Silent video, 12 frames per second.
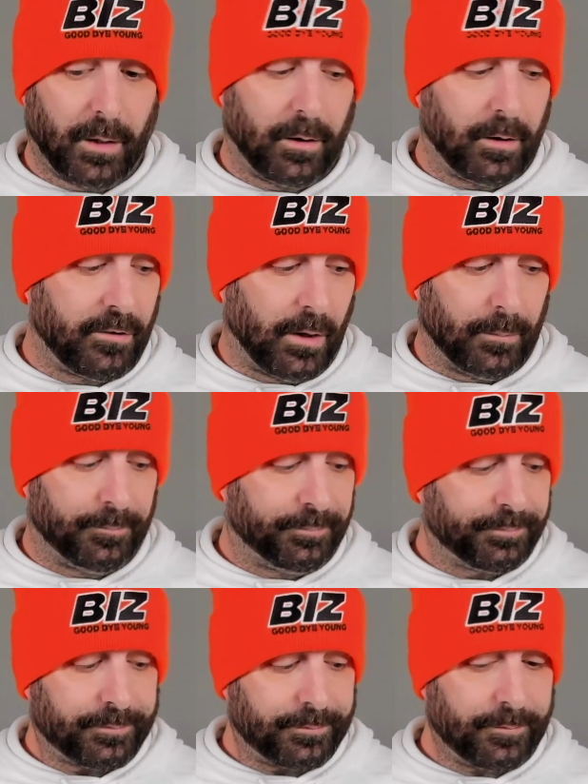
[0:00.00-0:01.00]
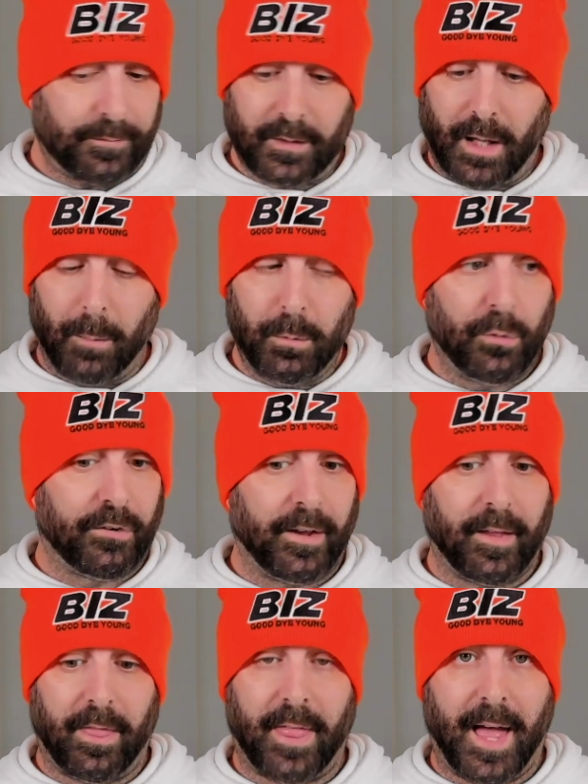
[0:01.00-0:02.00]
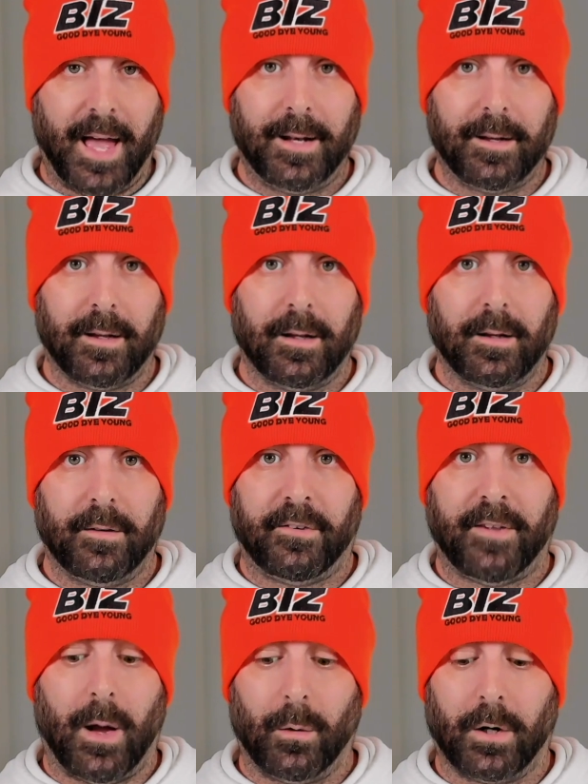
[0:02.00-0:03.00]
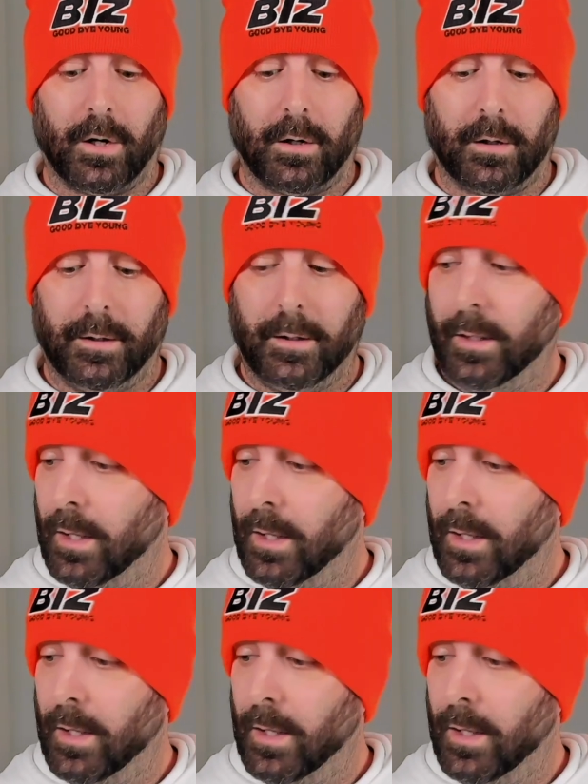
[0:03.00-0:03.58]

So I'm using that sound card